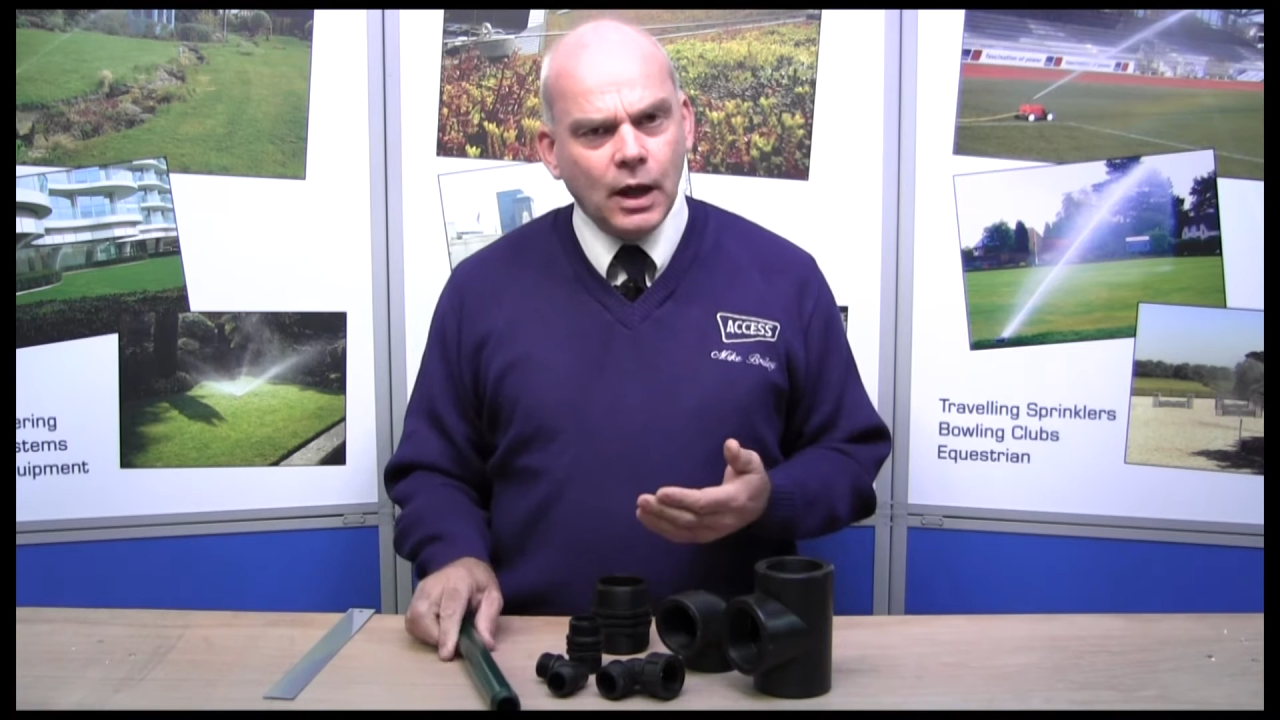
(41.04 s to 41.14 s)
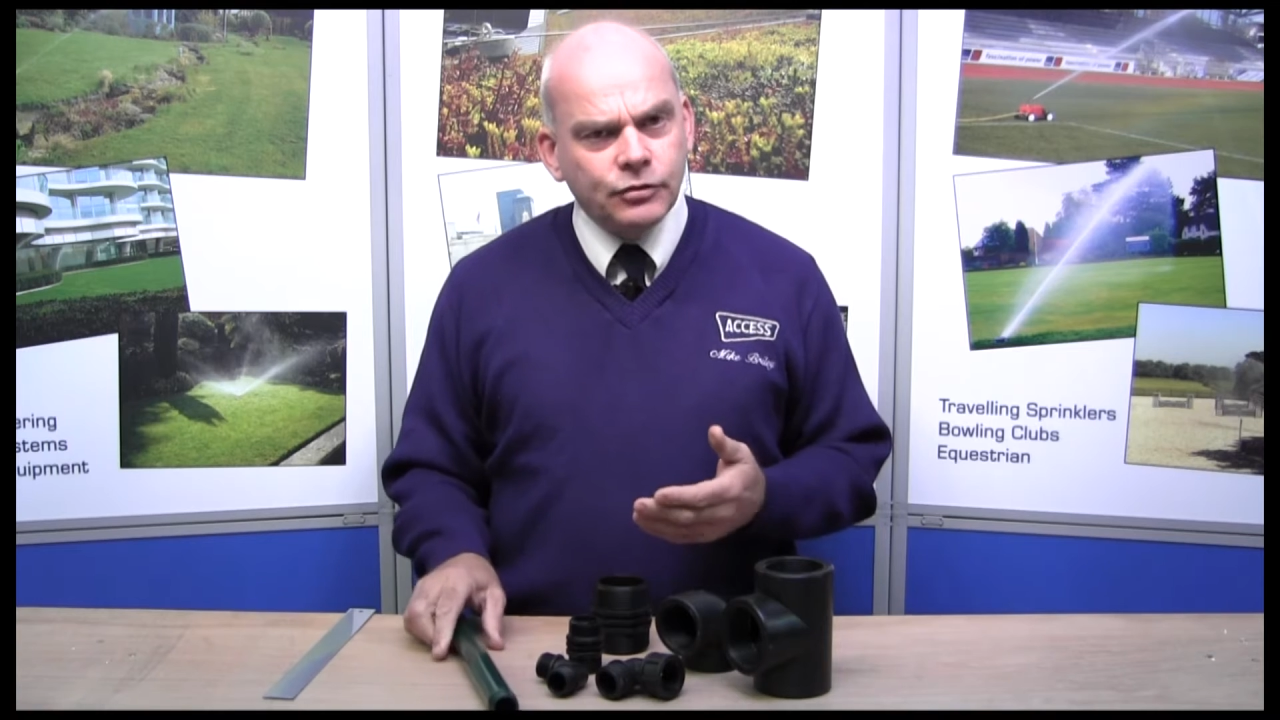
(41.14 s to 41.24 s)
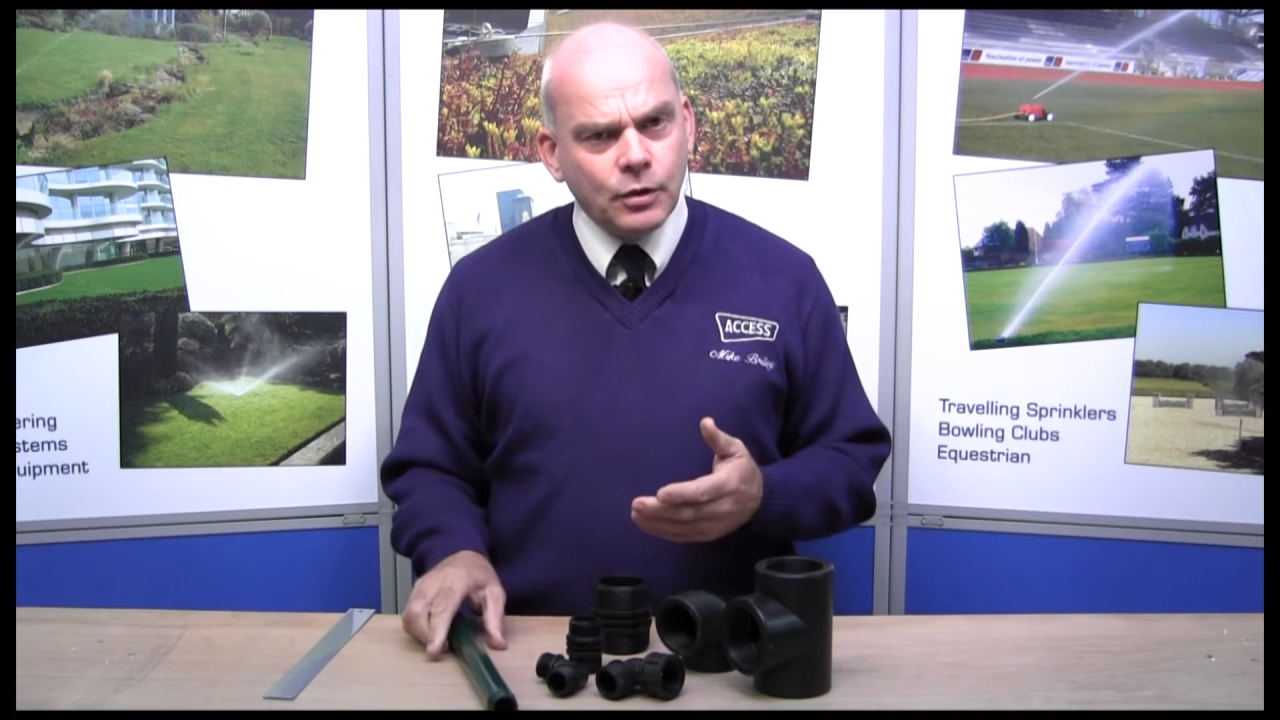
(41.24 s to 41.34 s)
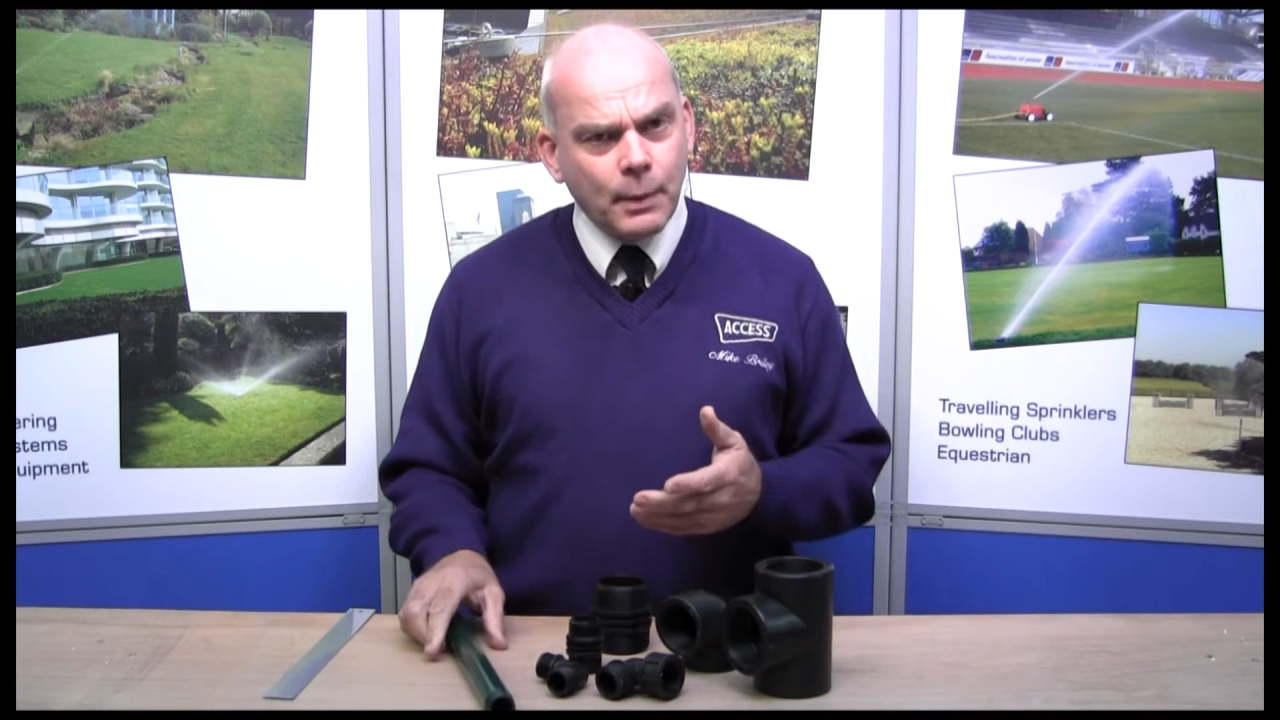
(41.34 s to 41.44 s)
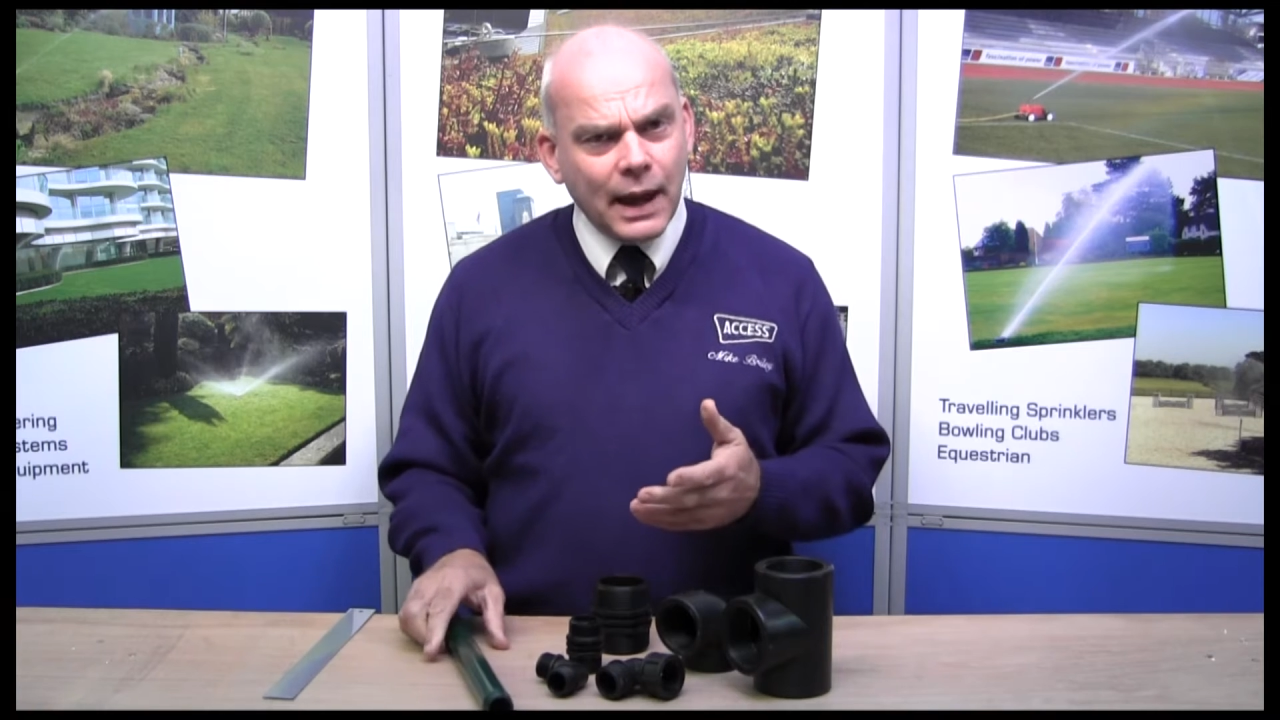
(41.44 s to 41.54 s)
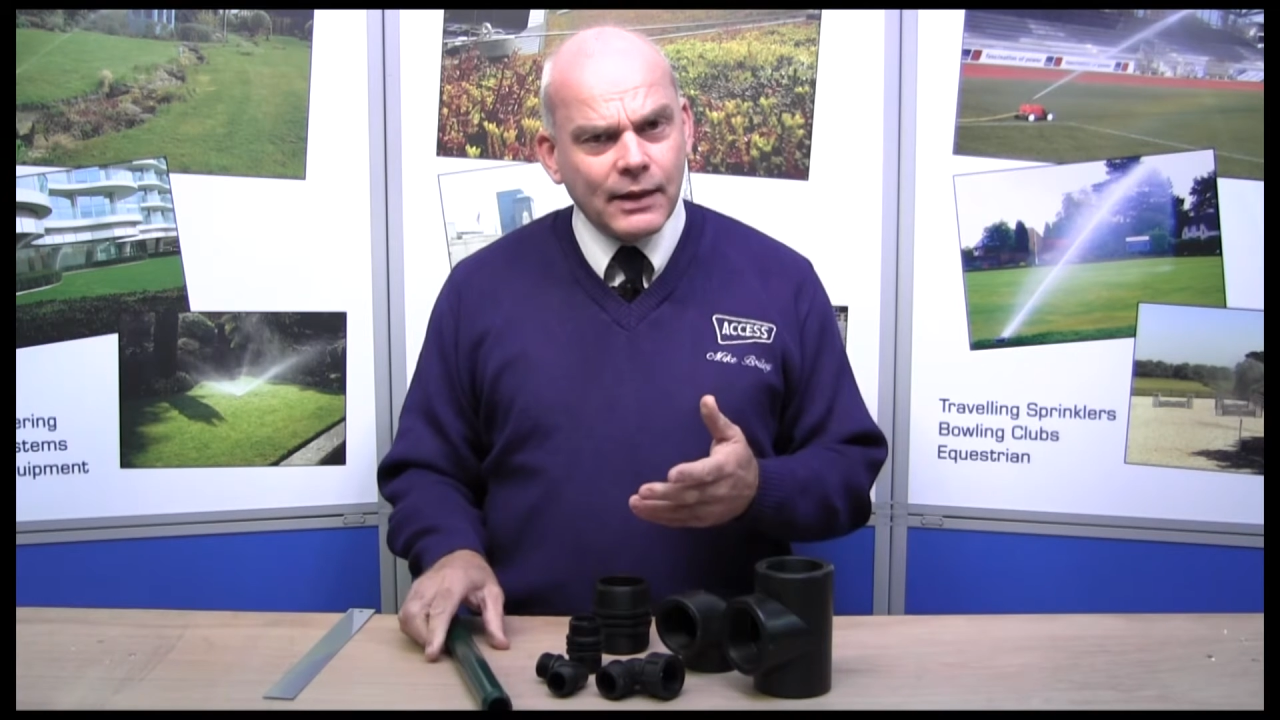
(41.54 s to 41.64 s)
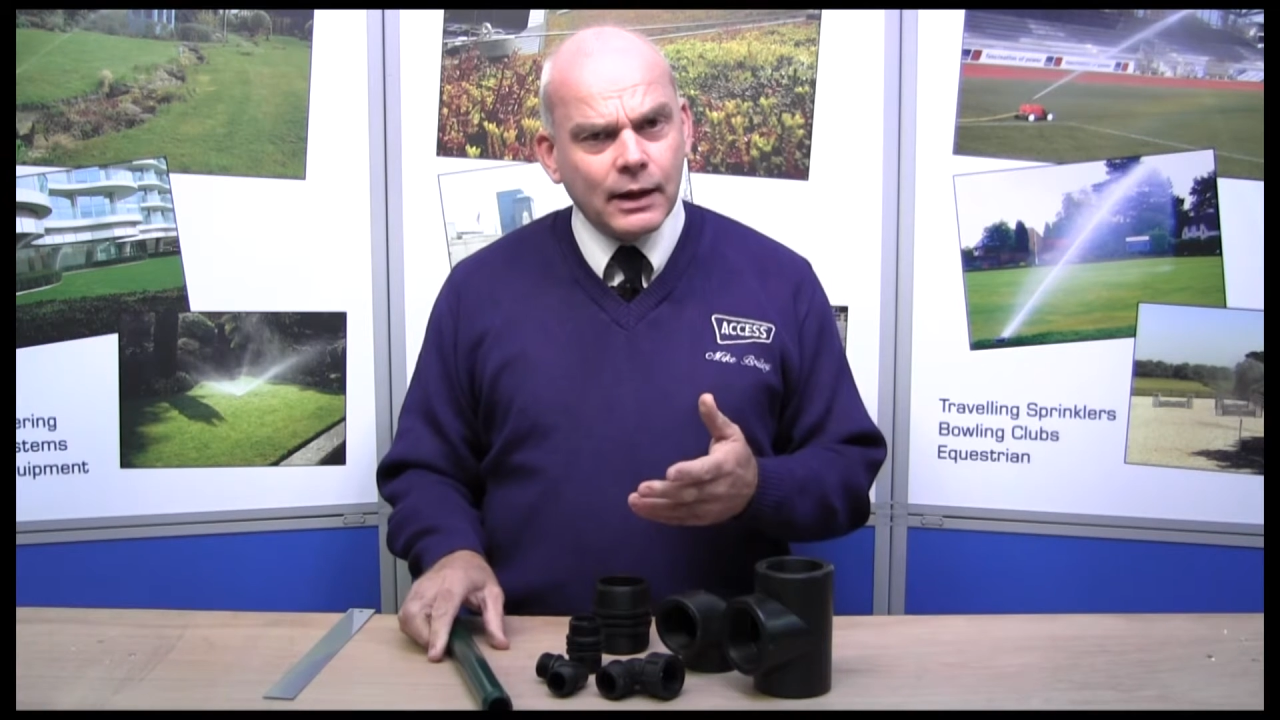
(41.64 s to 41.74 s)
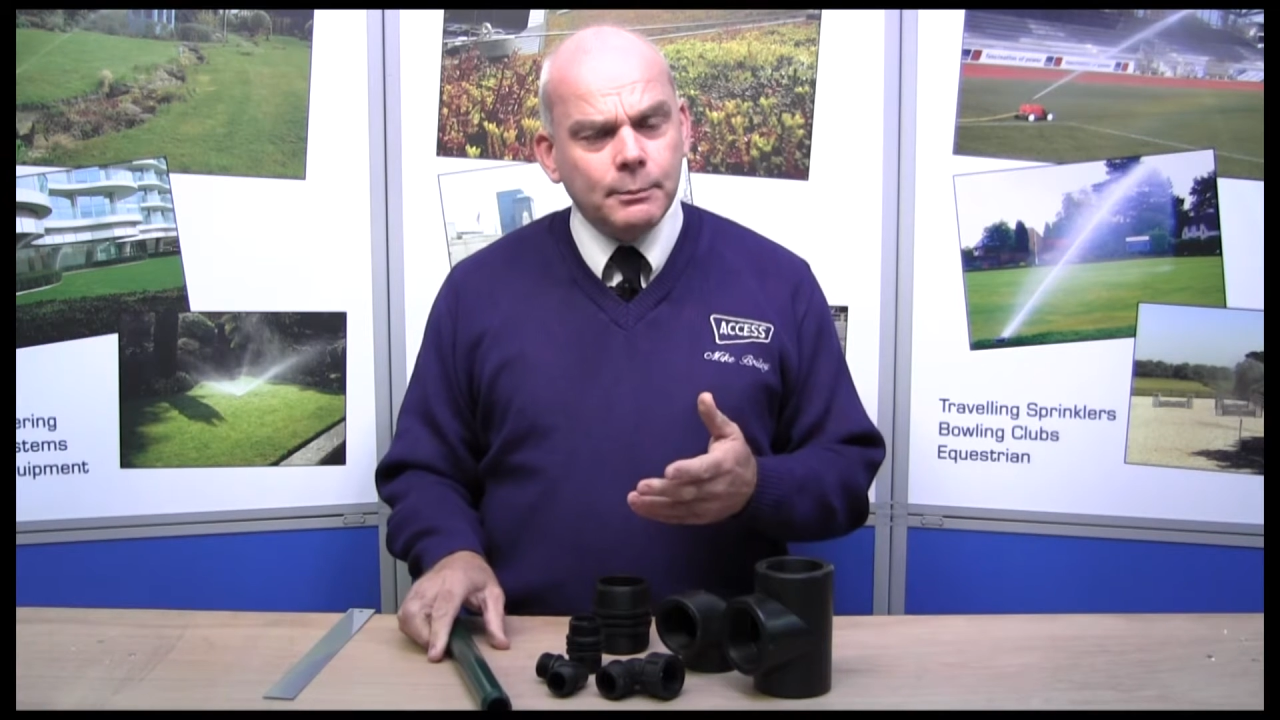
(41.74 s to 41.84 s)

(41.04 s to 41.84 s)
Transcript: So bear that